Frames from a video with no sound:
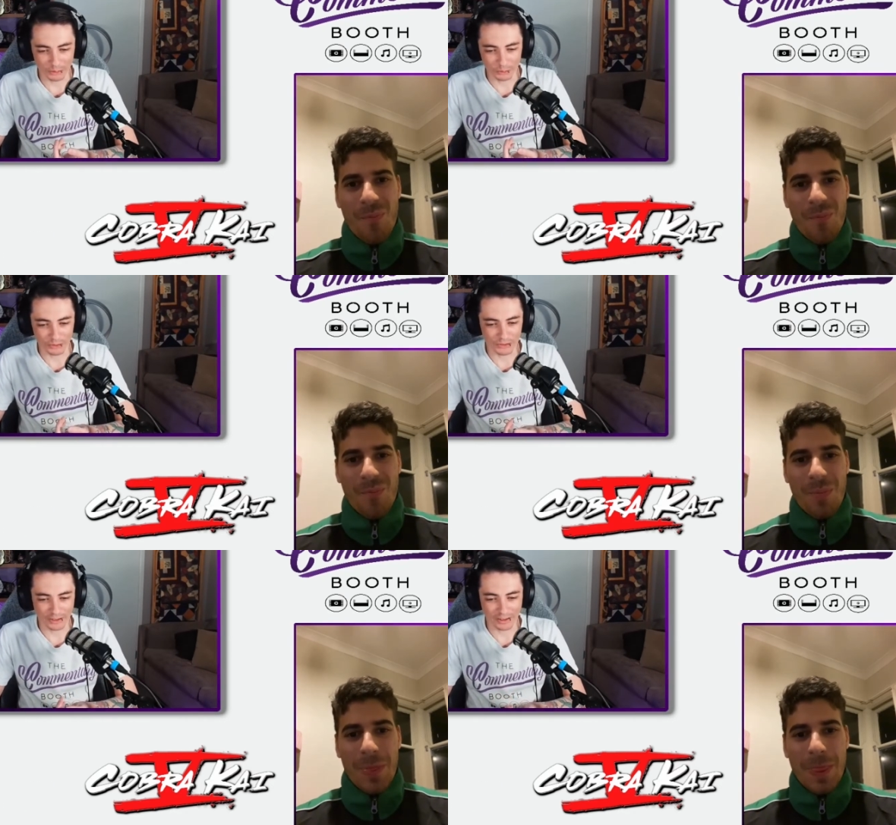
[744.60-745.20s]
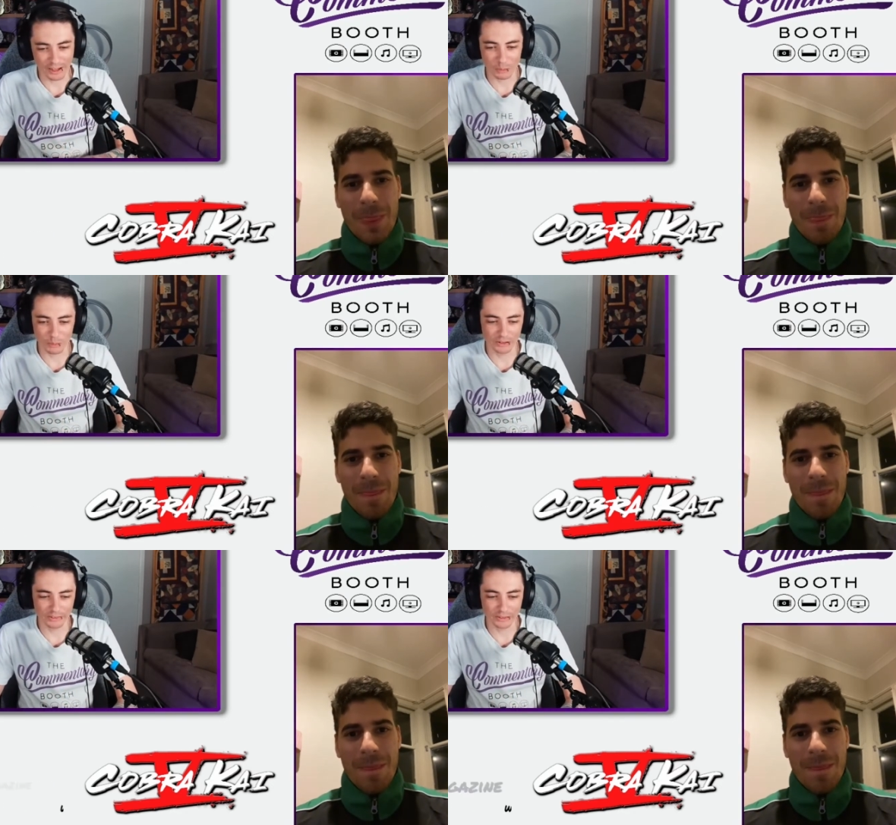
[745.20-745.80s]
Speaker 1: all the
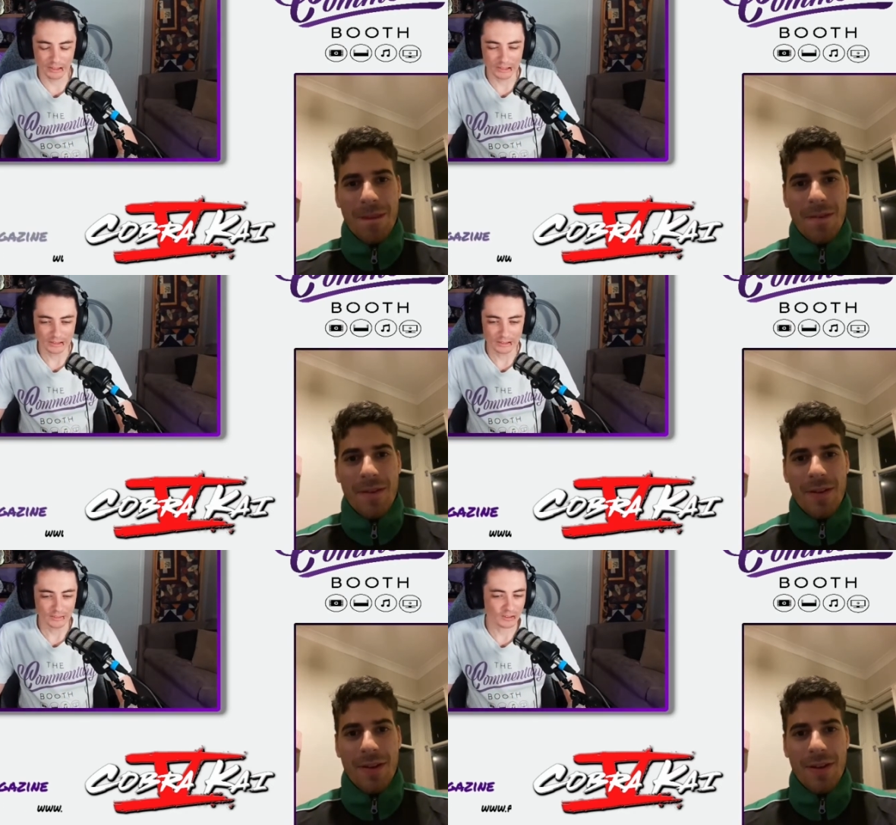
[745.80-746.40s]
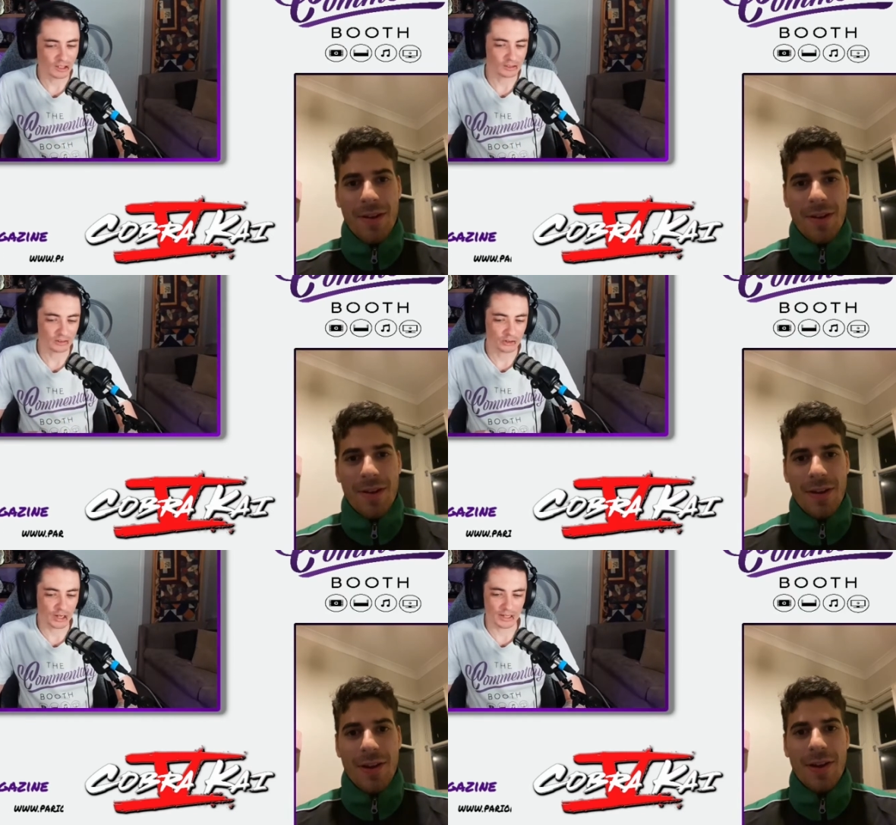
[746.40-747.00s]
time and just like
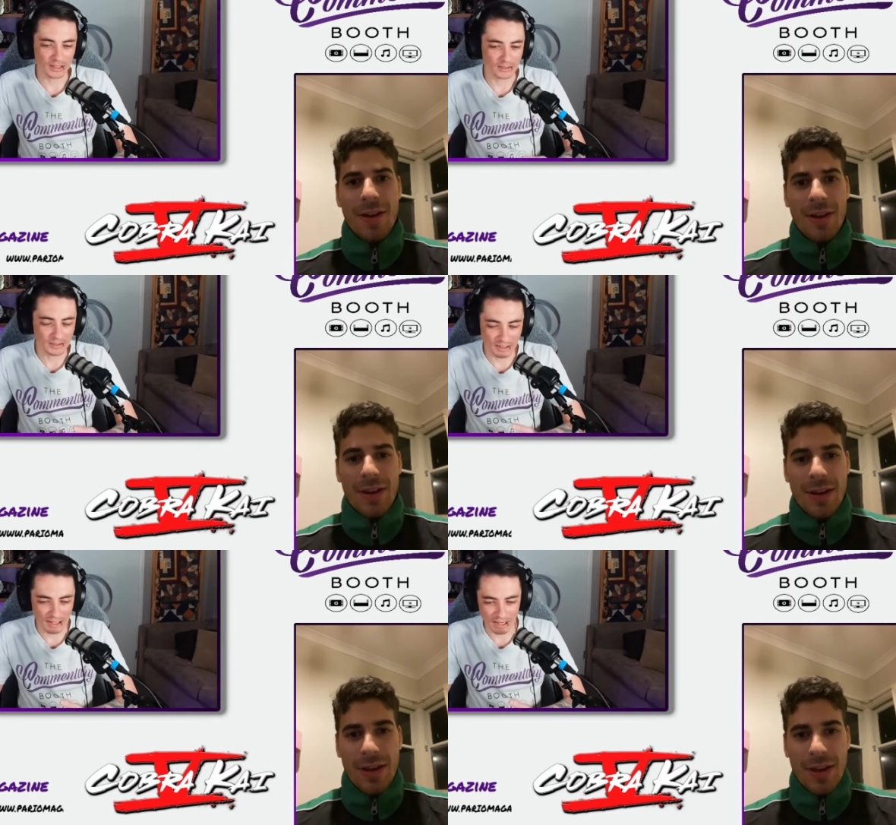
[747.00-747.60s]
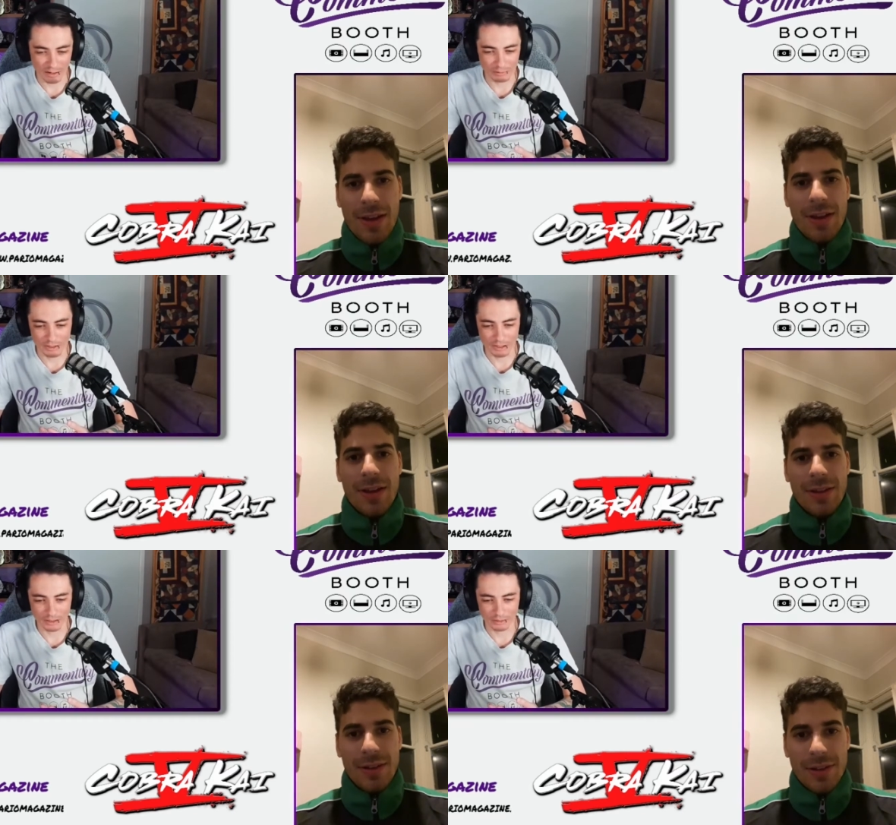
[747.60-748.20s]
trying to instigate
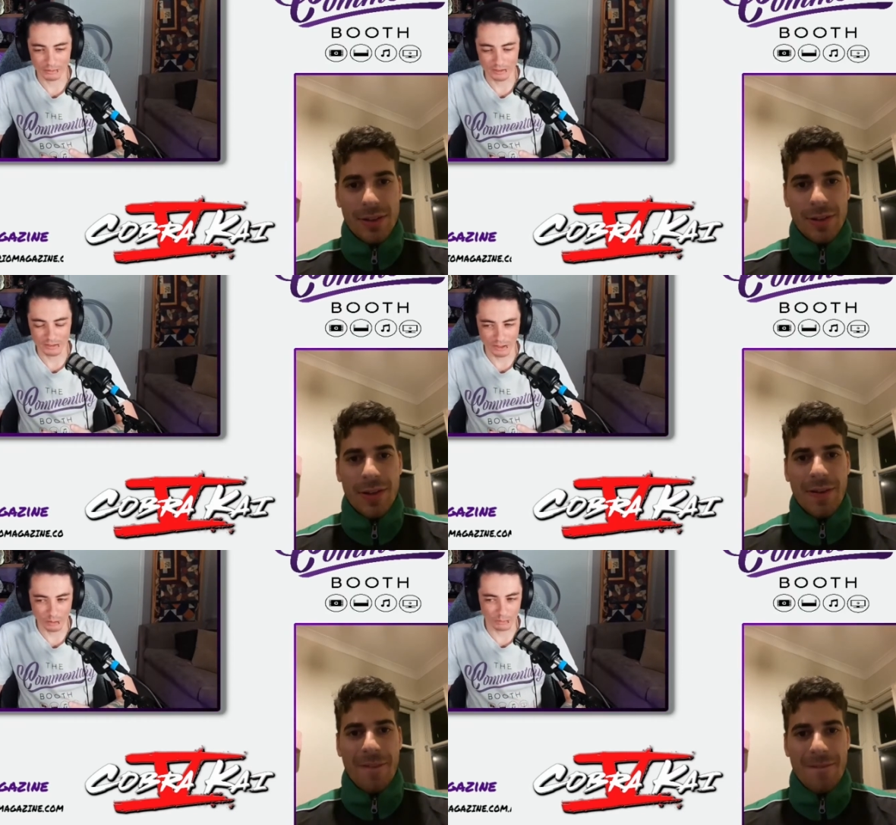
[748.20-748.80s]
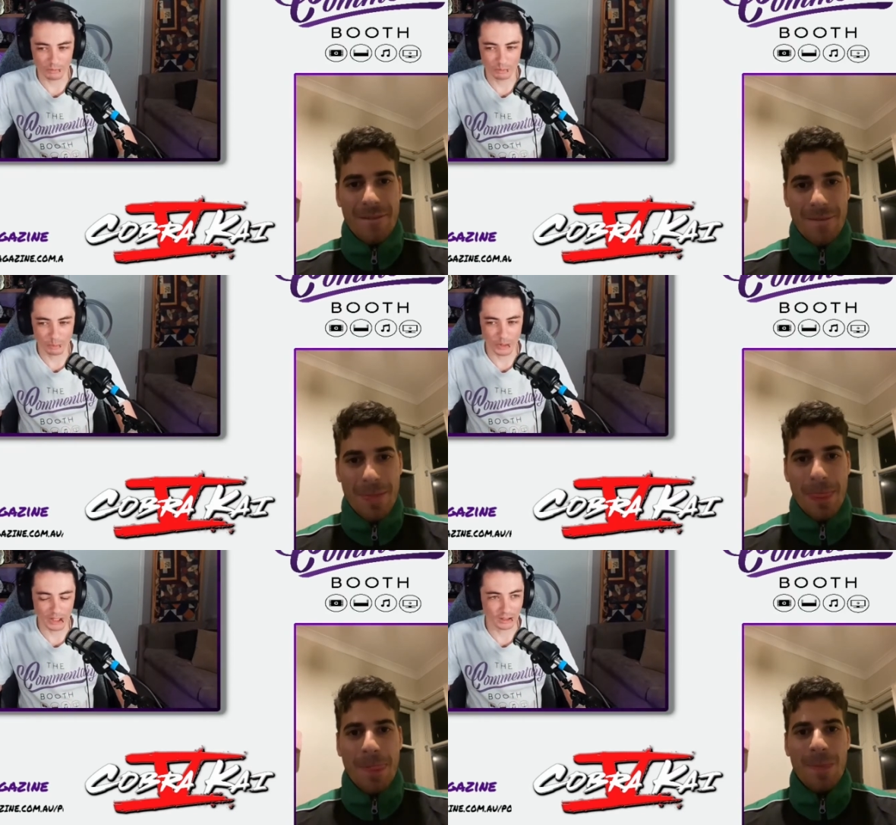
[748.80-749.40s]
everything instead of
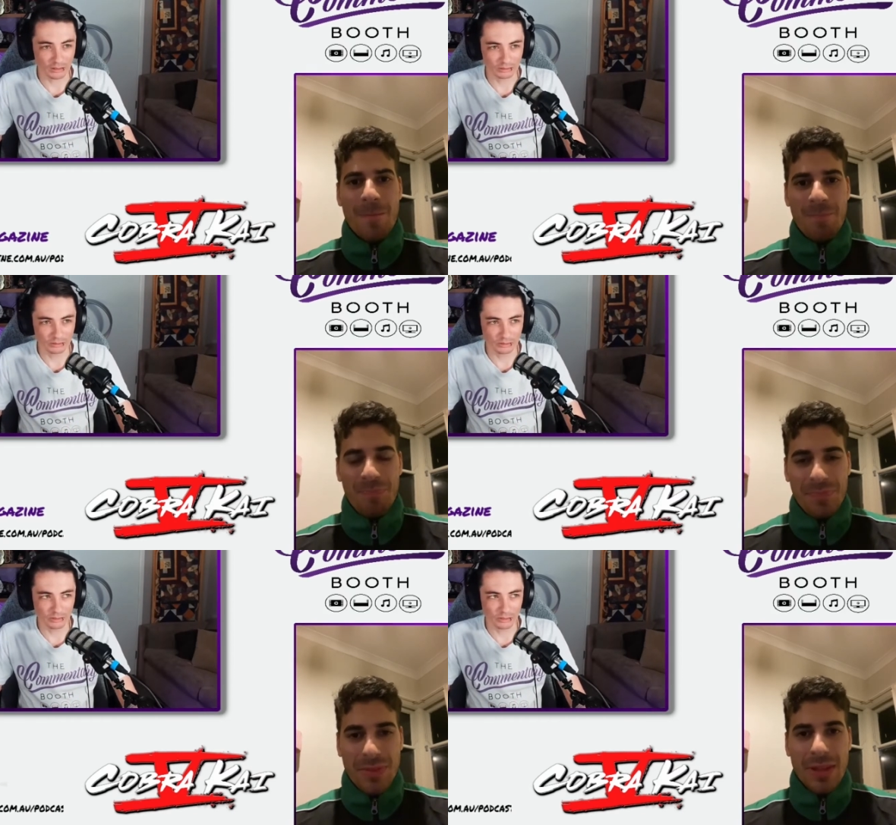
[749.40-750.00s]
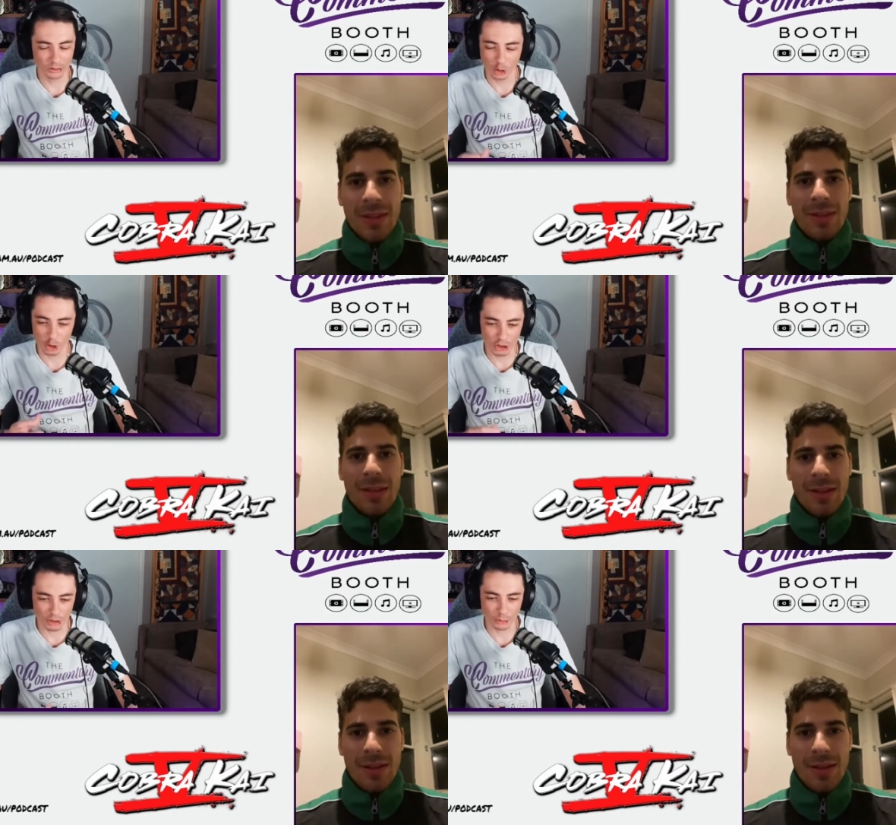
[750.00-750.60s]
being
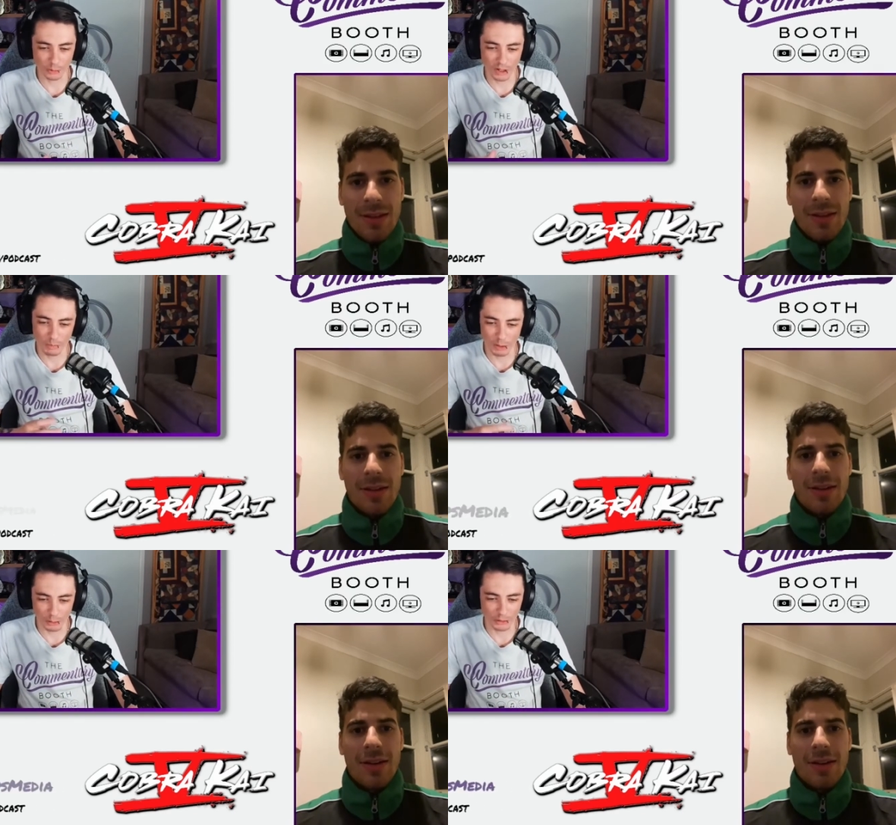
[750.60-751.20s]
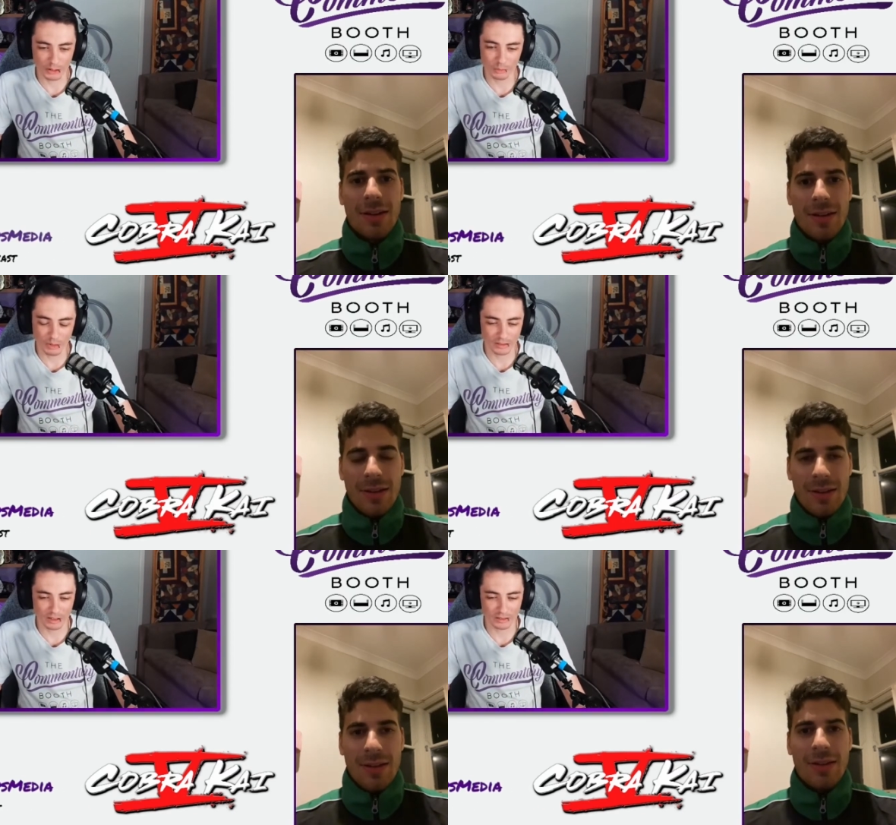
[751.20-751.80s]
logical and methodical
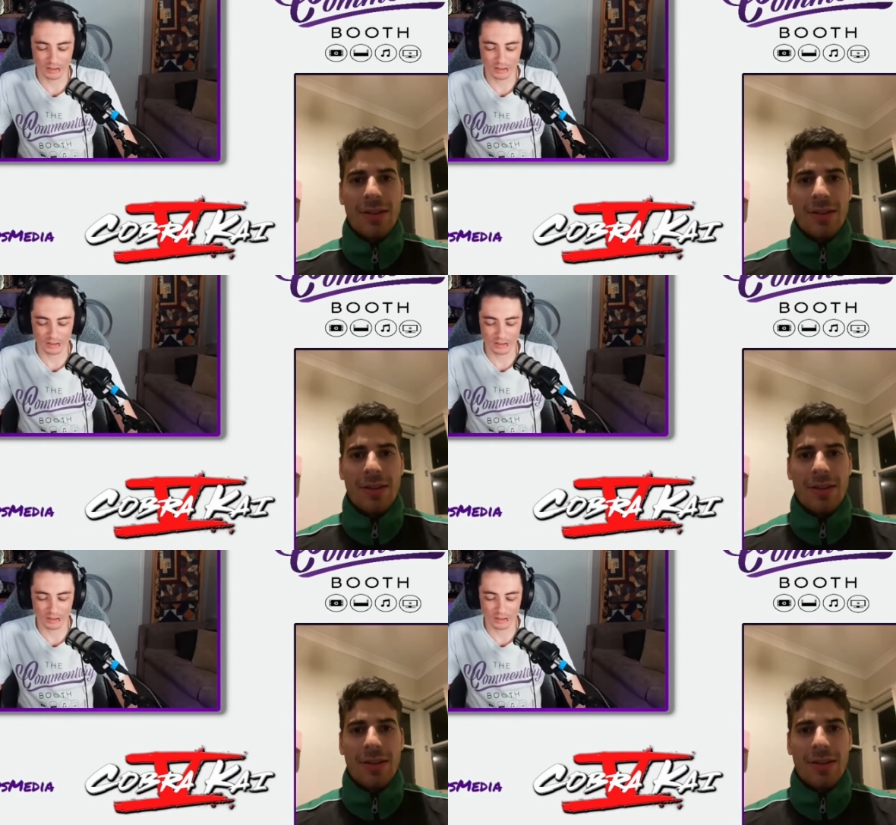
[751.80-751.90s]
about things. I